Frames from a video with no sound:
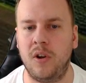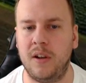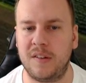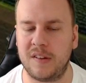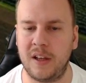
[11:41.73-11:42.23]

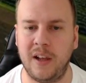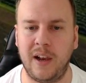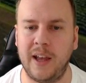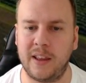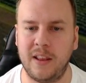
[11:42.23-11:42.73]
One and a
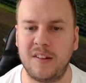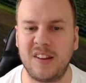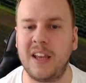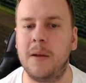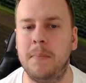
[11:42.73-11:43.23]
half bar
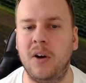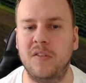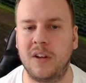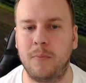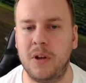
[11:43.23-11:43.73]
backspin, a
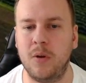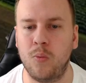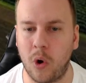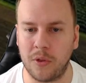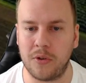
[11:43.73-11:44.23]
stretch
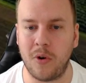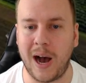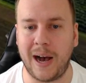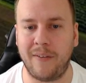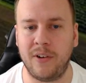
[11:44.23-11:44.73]
out to
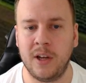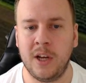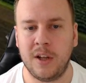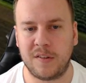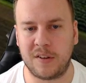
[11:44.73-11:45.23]
see
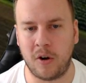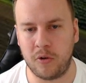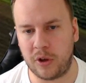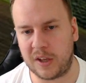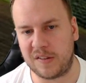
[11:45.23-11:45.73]
the
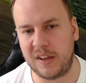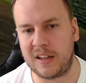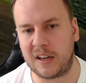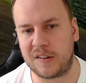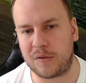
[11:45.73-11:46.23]

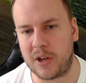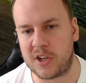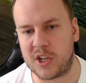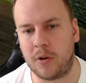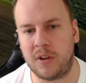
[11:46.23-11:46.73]
initial,
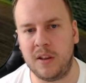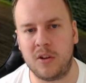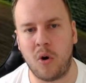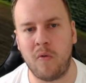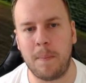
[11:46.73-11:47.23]
like the
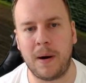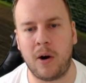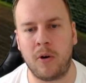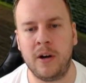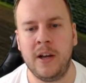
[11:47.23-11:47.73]
second
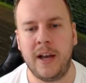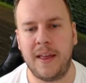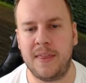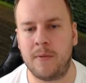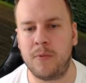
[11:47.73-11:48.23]
bounce that we do
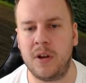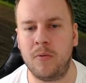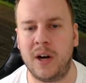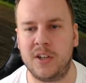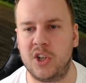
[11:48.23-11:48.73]
want to
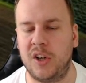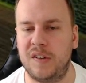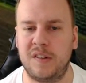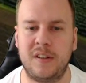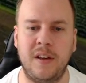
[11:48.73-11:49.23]
have.
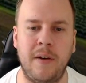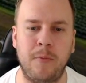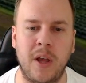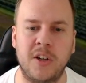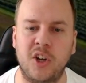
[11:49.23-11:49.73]

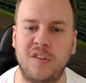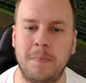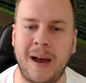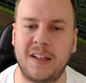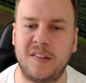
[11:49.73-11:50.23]
So you can see
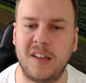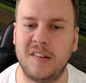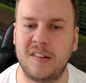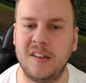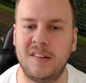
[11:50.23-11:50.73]
that I
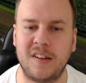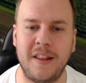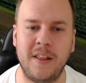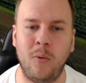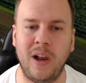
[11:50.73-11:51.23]
stretch out
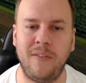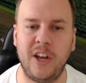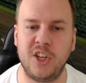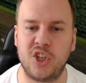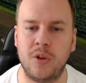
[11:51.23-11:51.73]
into
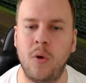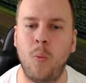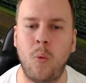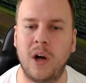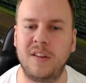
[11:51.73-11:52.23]
overpower
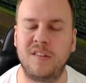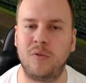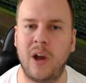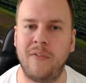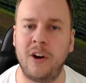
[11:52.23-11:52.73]
and then we
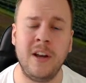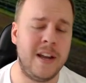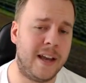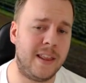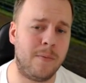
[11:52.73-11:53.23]
do
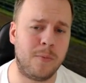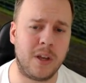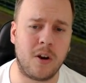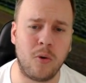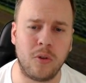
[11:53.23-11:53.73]
adjust. And
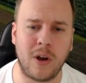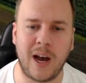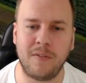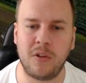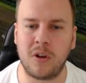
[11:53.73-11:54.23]
we
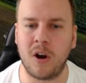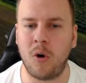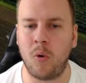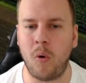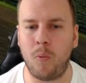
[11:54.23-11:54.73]
adjust max
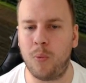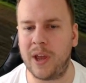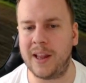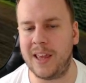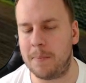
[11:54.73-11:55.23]
distance,
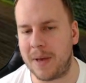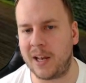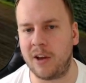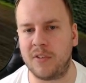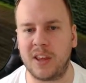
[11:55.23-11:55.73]
no
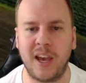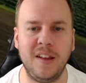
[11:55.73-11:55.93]
elevation